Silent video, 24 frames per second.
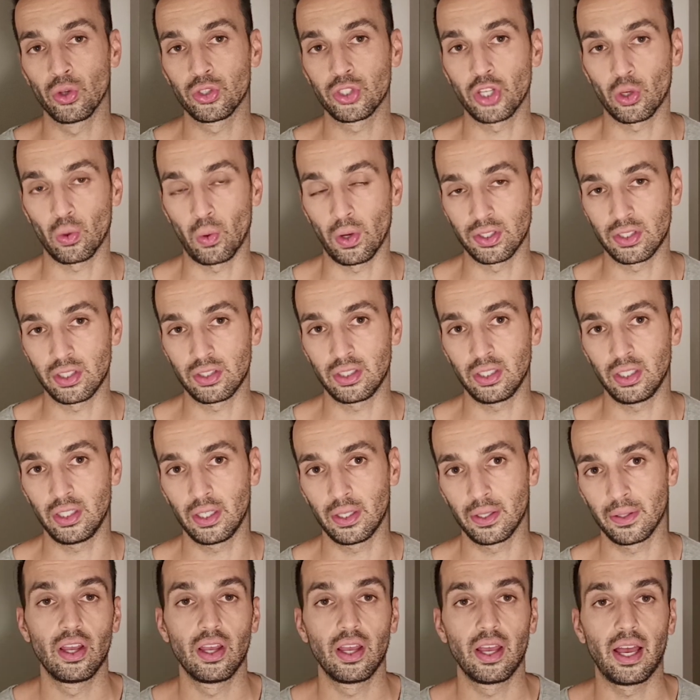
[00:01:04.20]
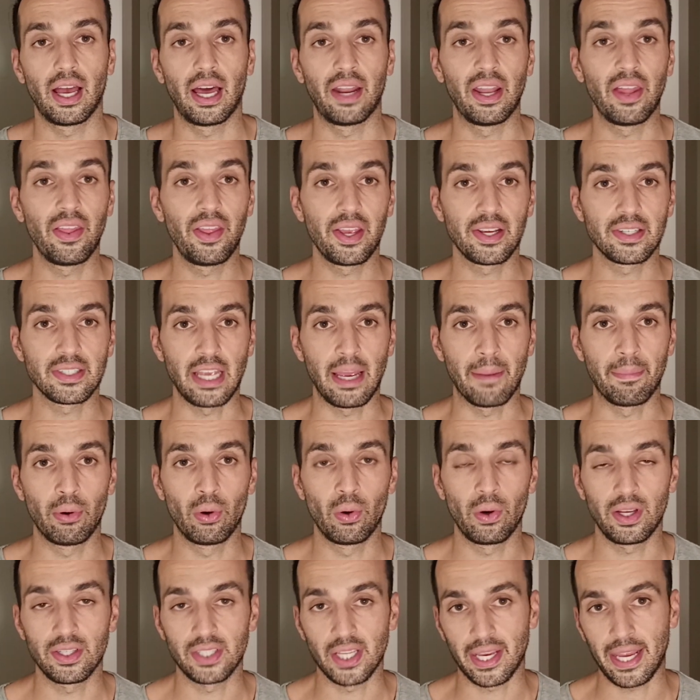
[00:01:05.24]
quantity. Another example
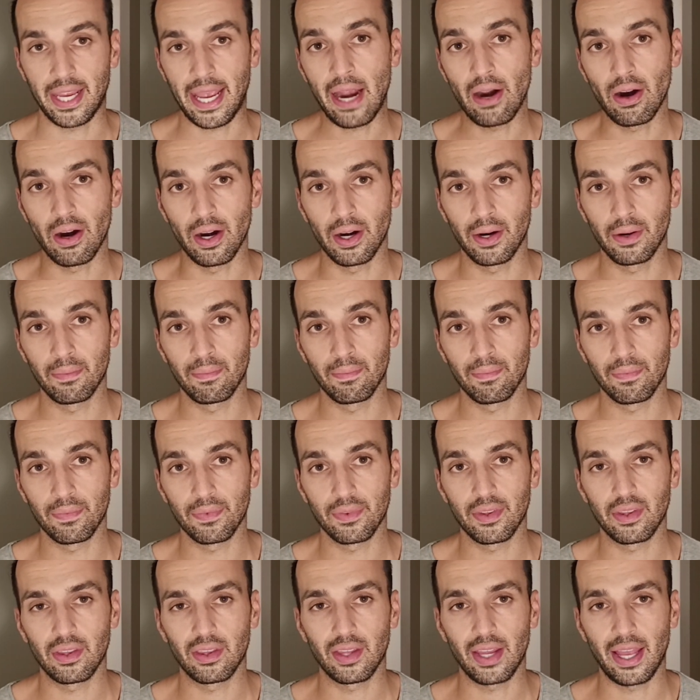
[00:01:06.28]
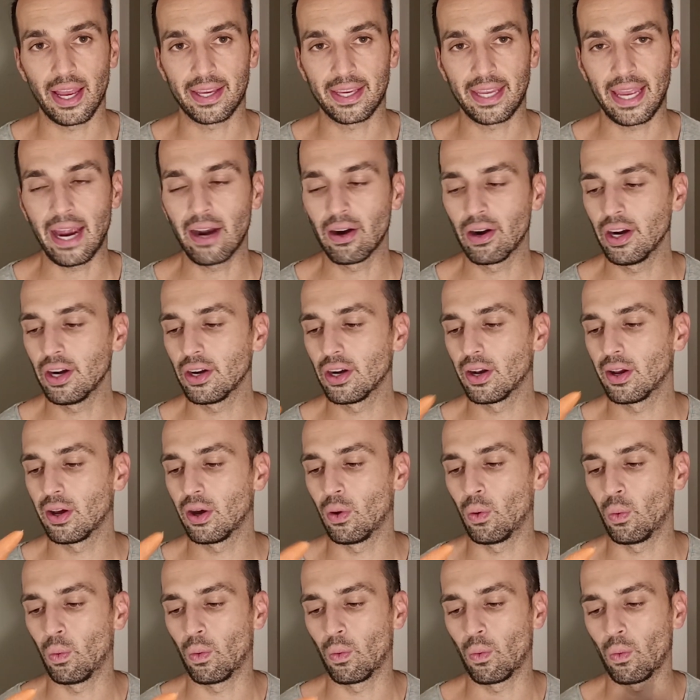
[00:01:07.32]
is a carrot. A carrot,
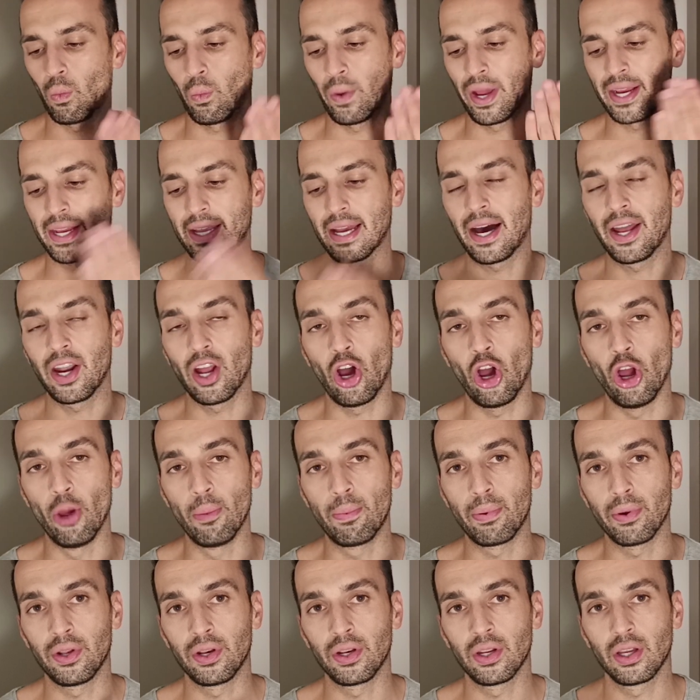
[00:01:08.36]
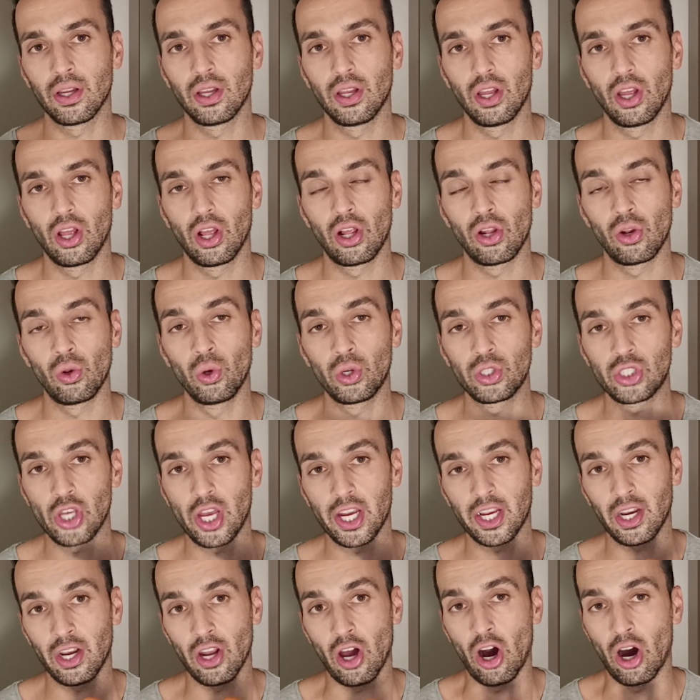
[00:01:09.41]
when cut open, looks like
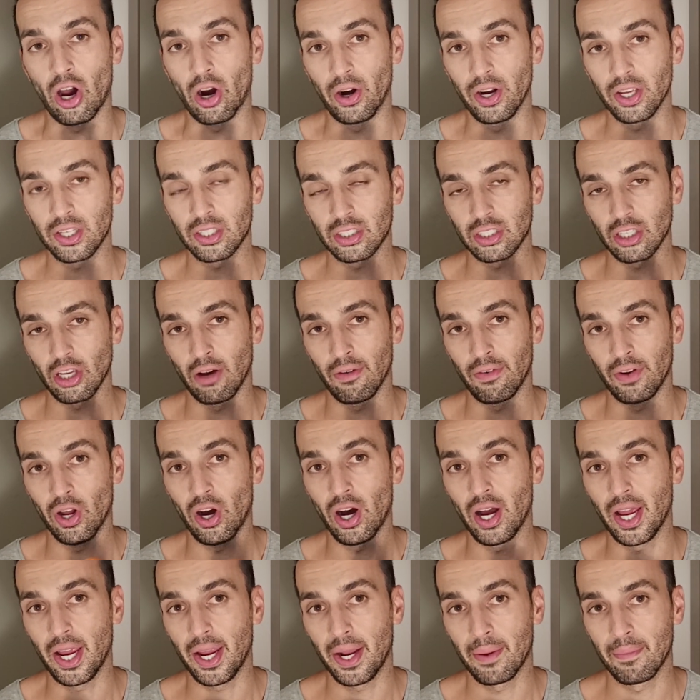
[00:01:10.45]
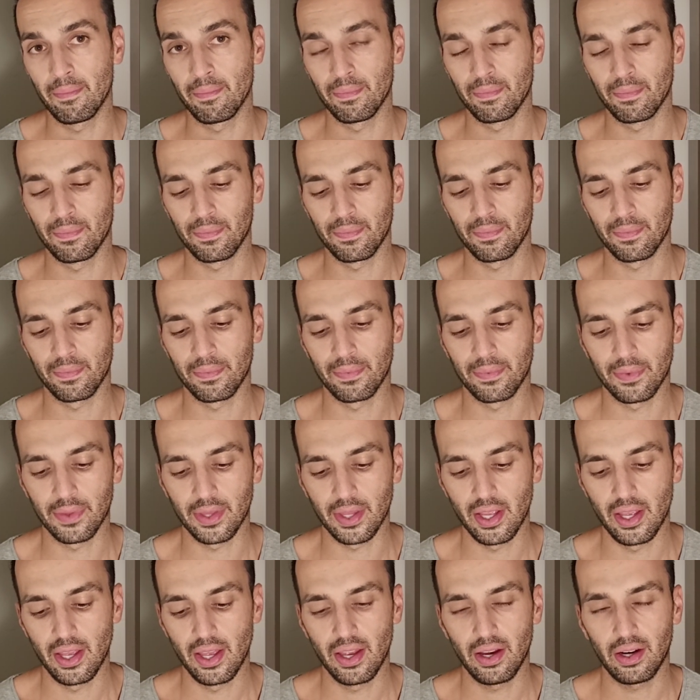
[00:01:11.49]
an iris of an eye.
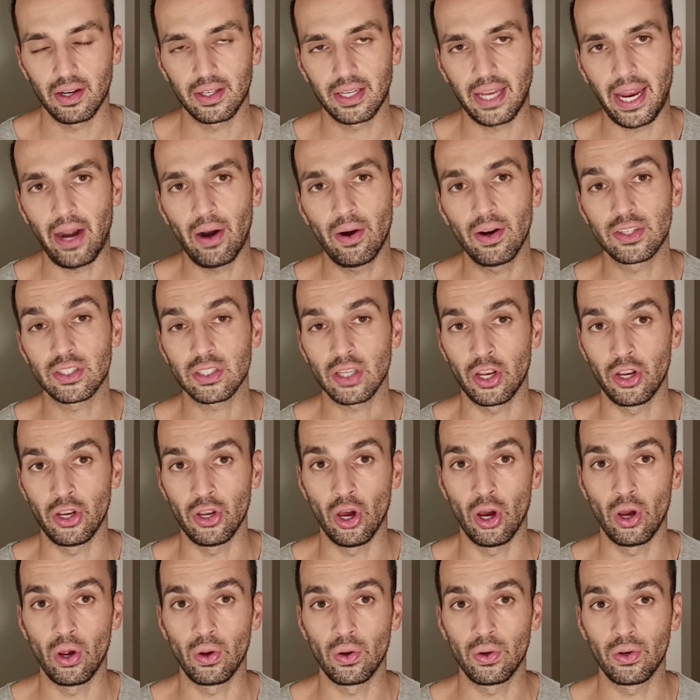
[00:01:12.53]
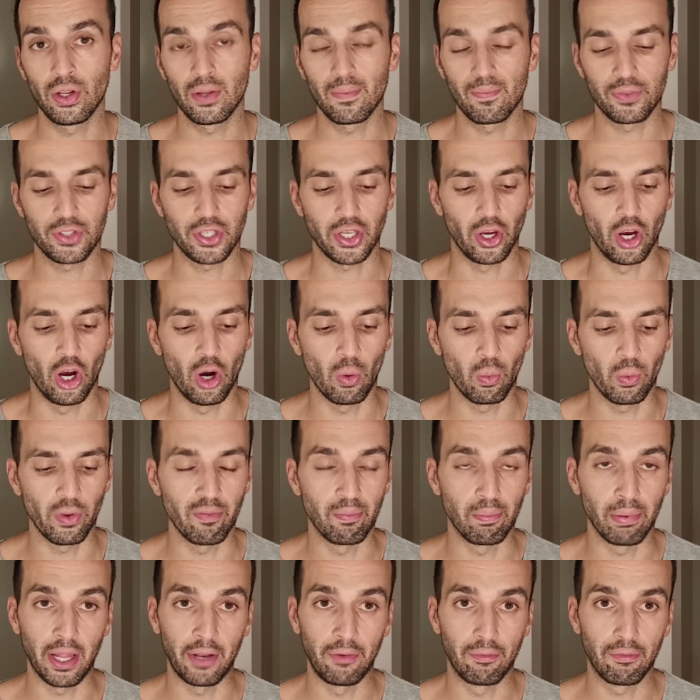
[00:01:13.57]
Carrots are known to help with
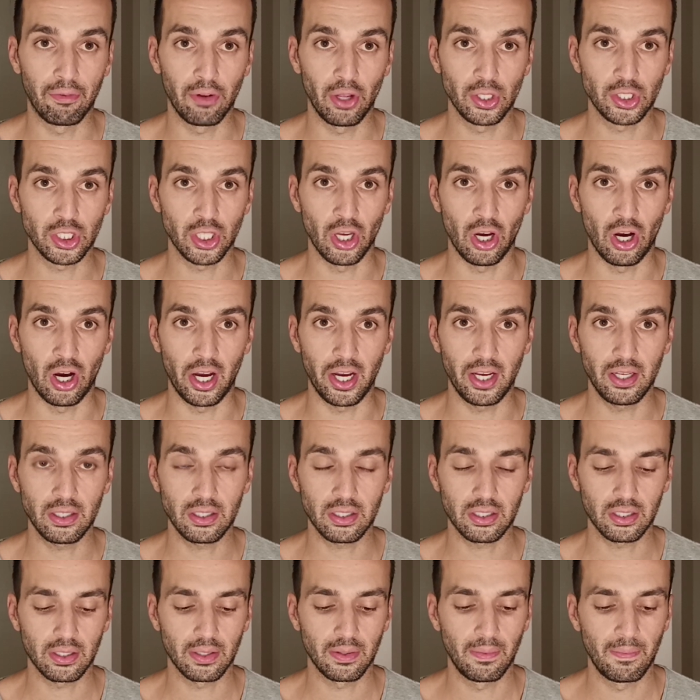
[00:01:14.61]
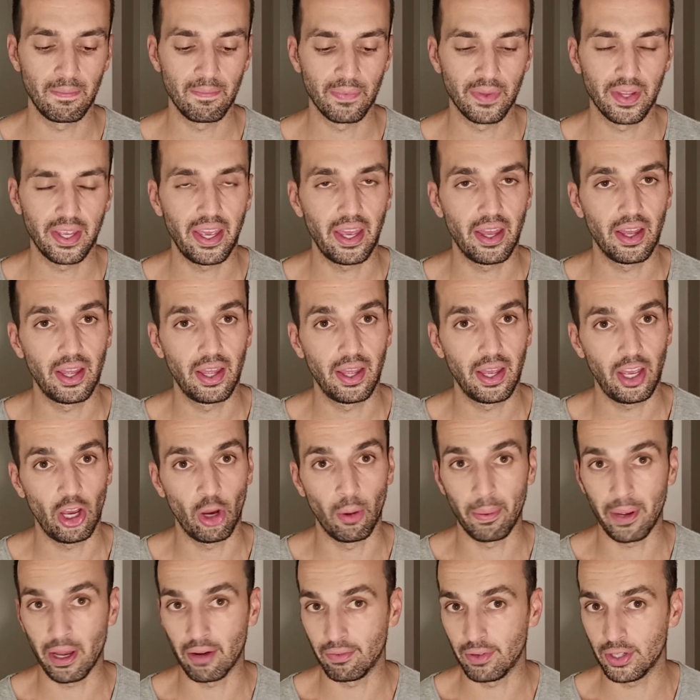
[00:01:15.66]
blood flow to the eyes, help
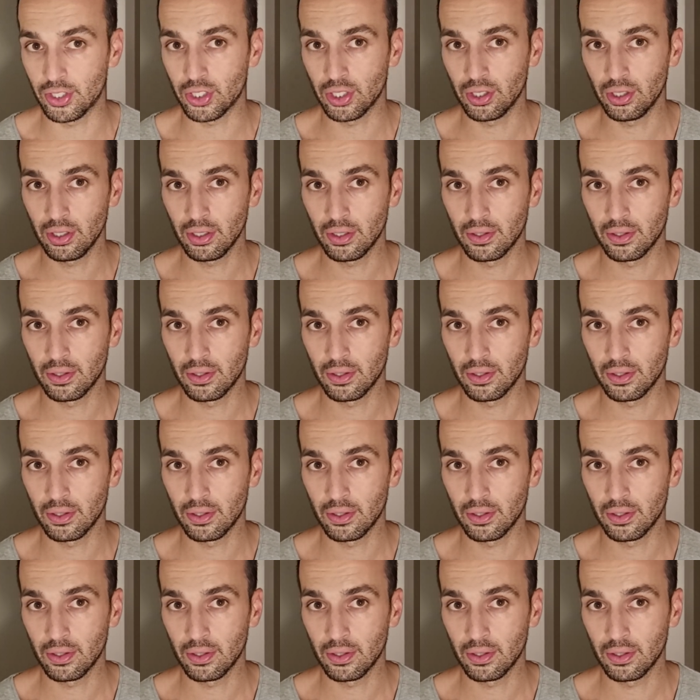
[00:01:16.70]
our vision,